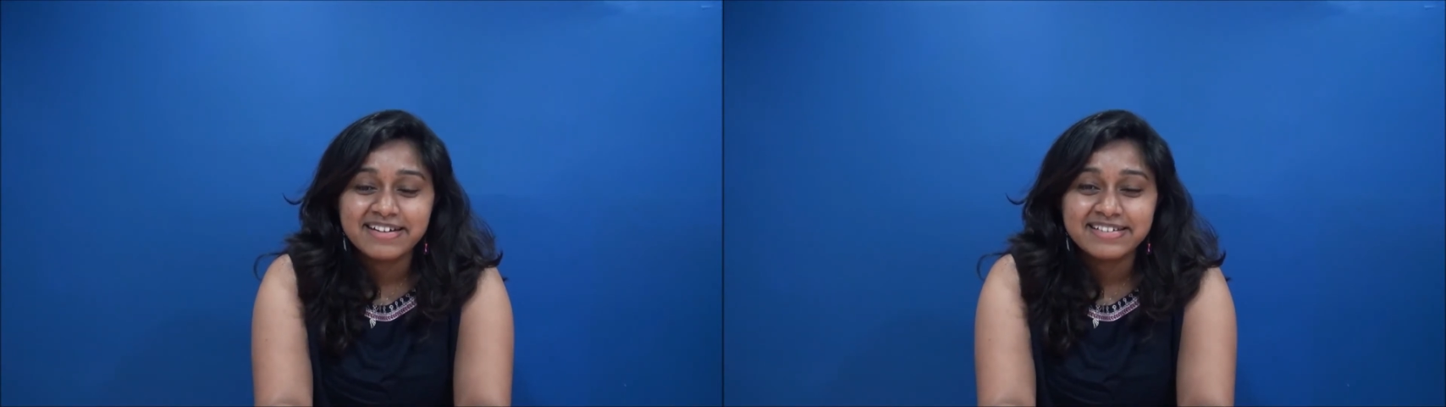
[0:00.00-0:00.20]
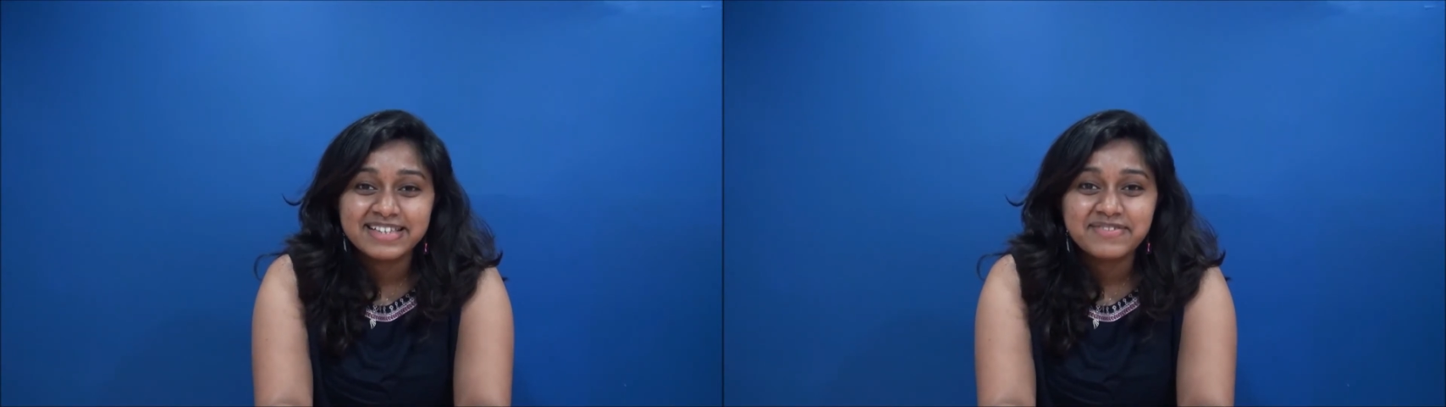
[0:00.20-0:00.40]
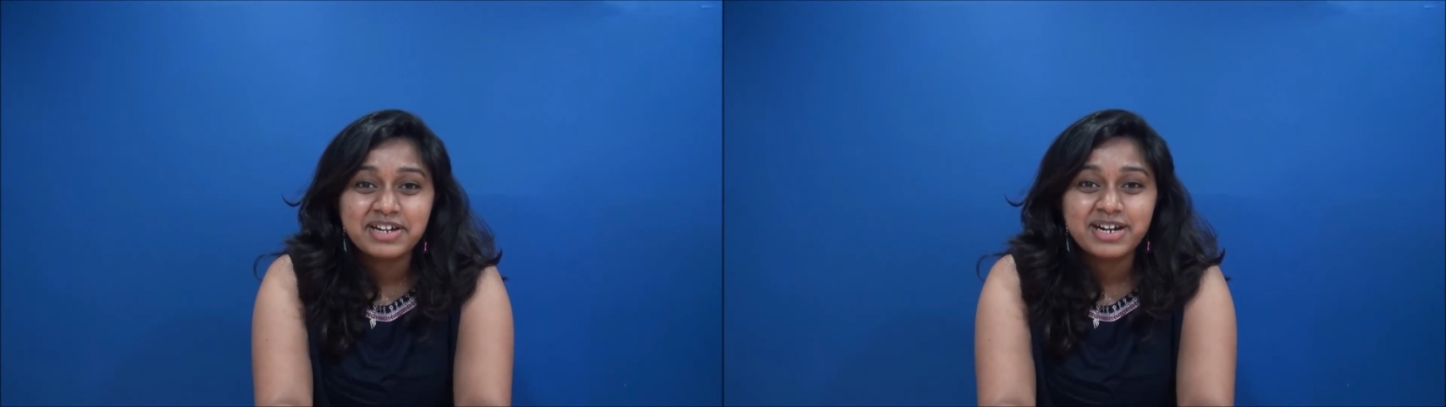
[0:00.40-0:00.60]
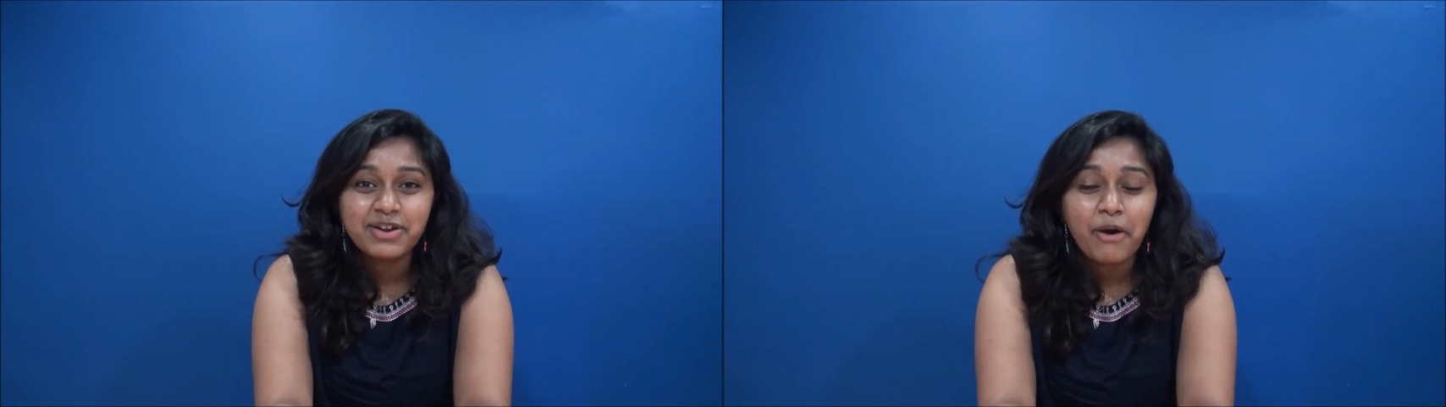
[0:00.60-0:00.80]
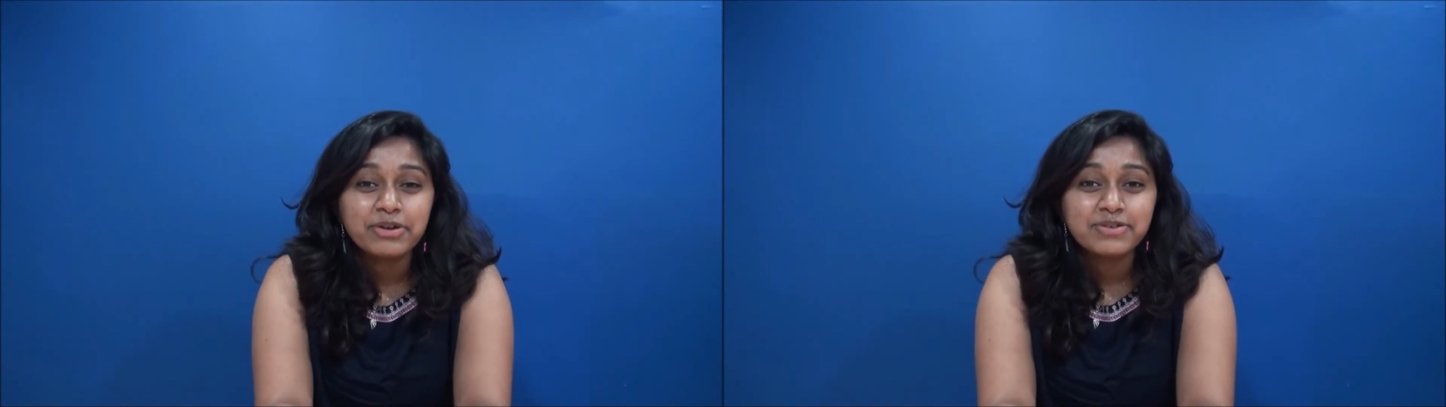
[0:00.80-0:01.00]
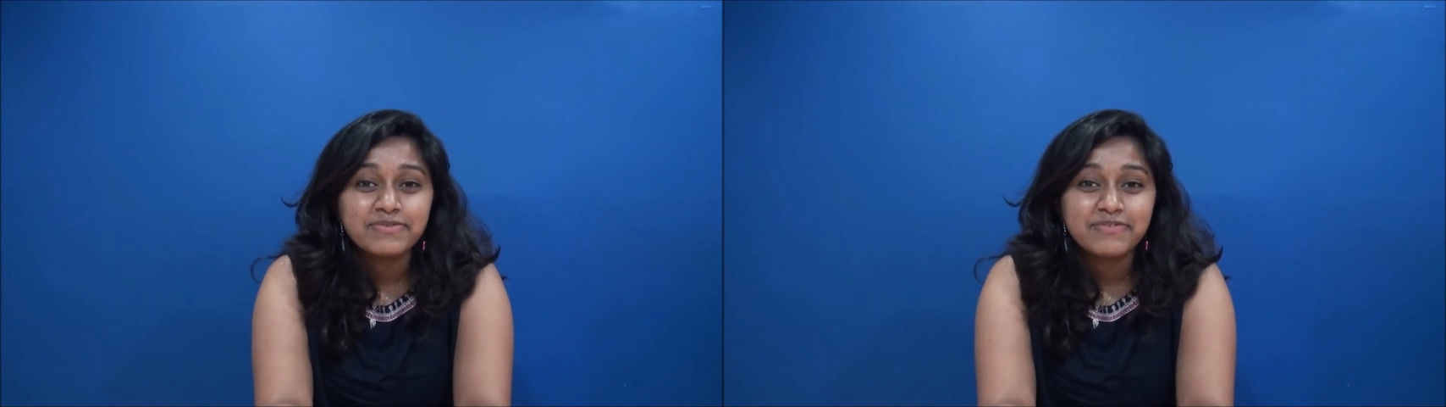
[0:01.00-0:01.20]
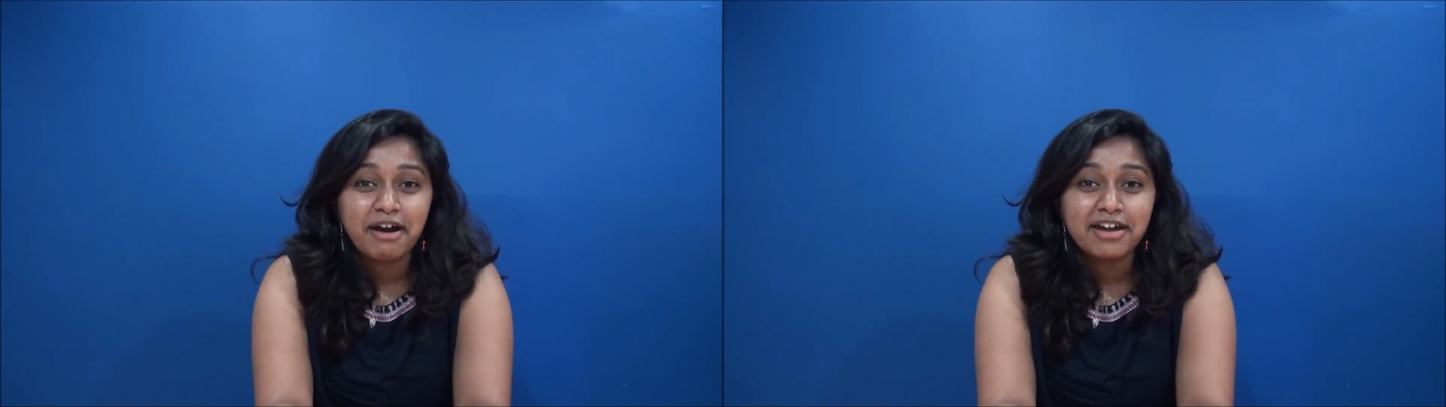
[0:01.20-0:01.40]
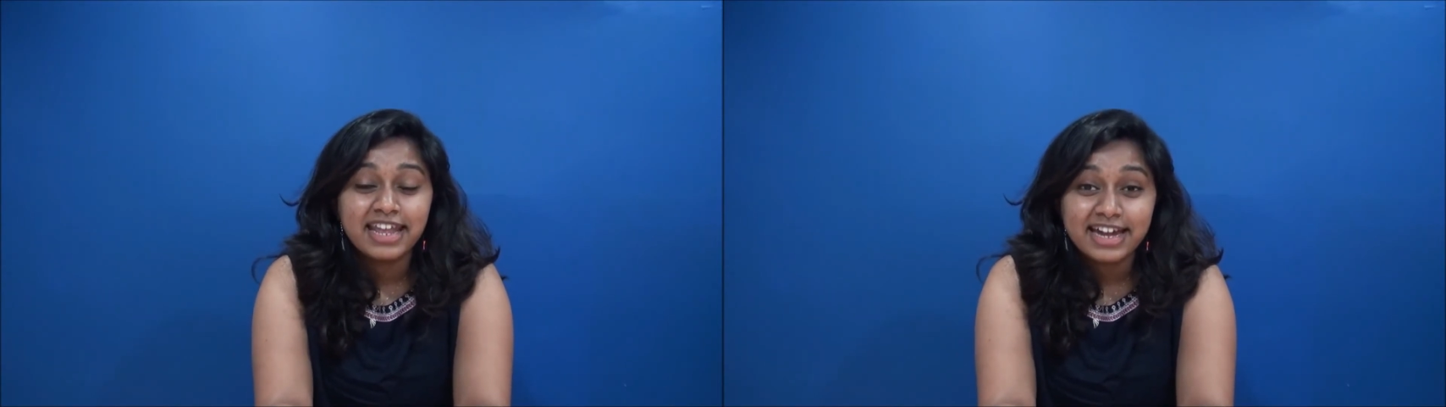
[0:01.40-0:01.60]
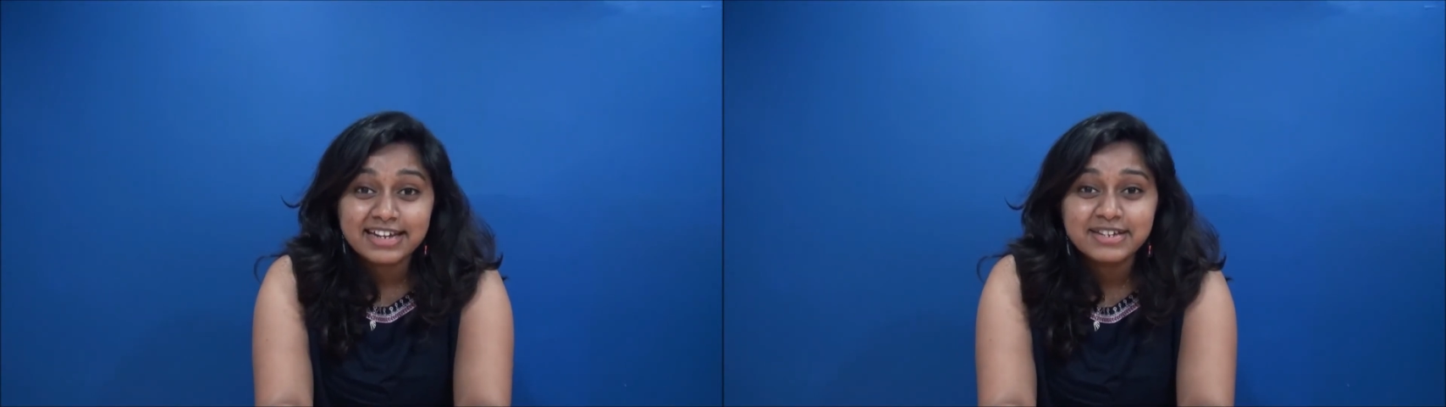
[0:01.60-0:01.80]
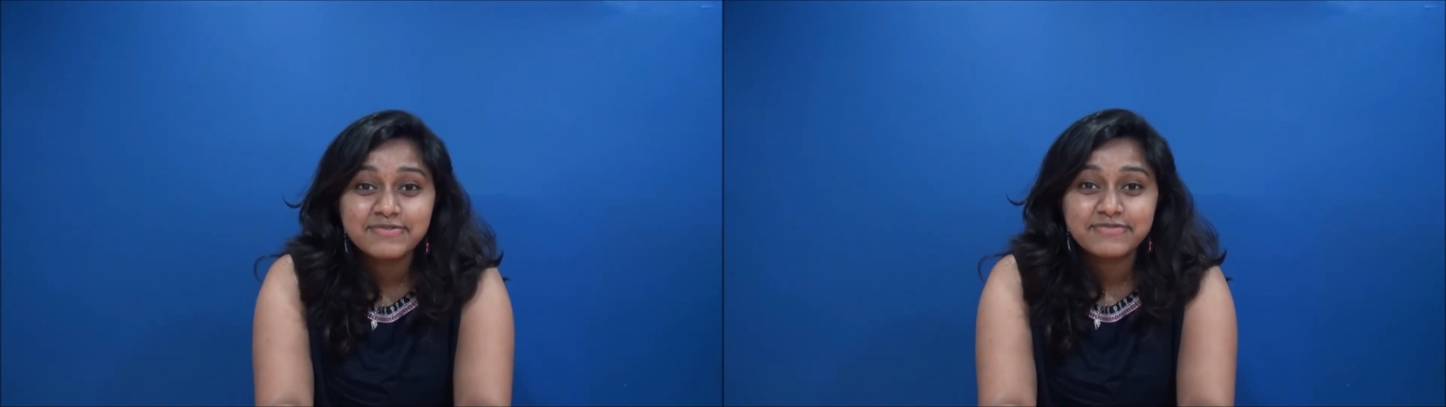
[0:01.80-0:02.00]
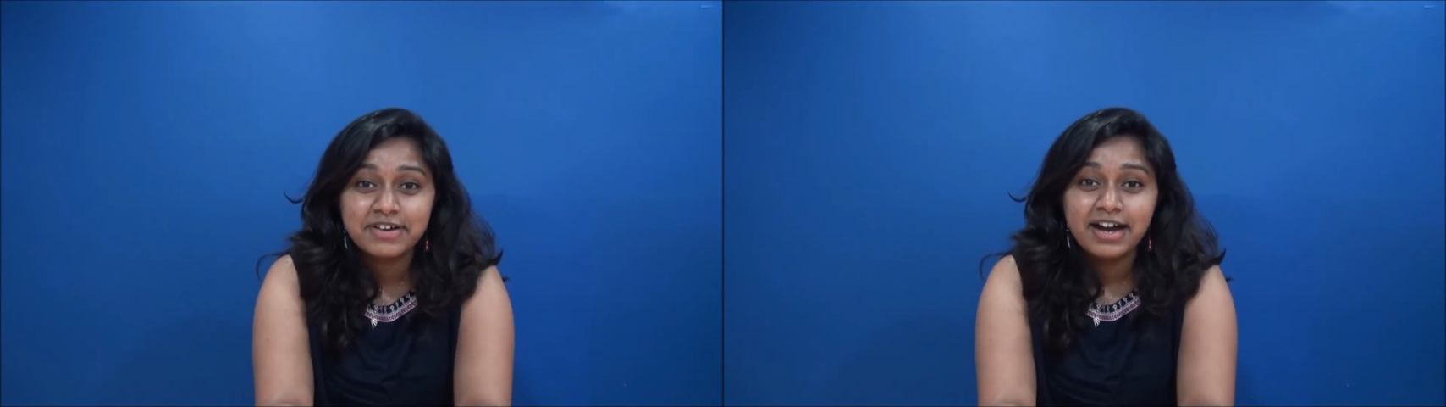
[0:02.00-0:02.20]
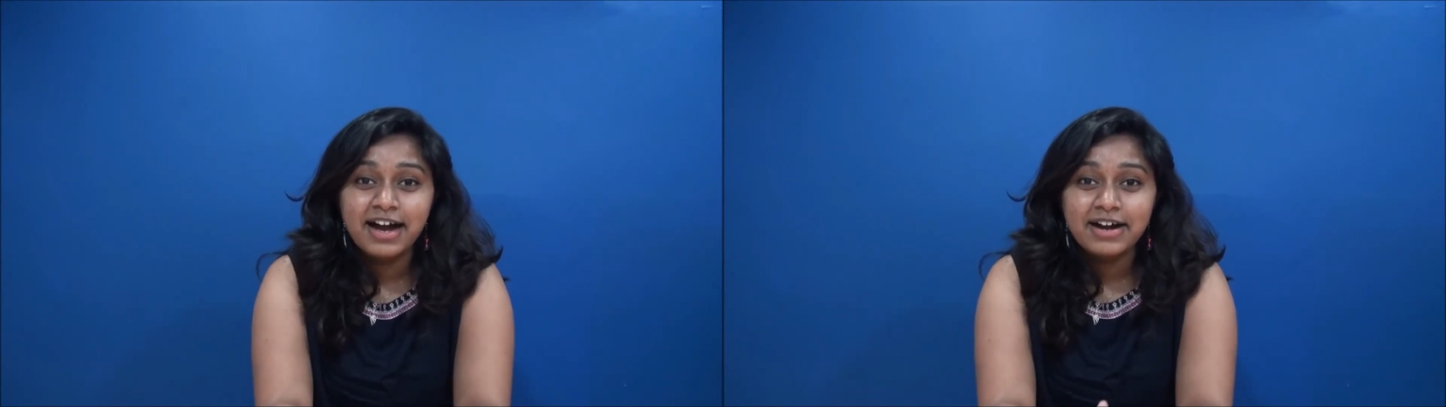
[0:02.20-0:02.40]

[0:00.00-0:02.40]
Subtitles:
receiving a lot of negative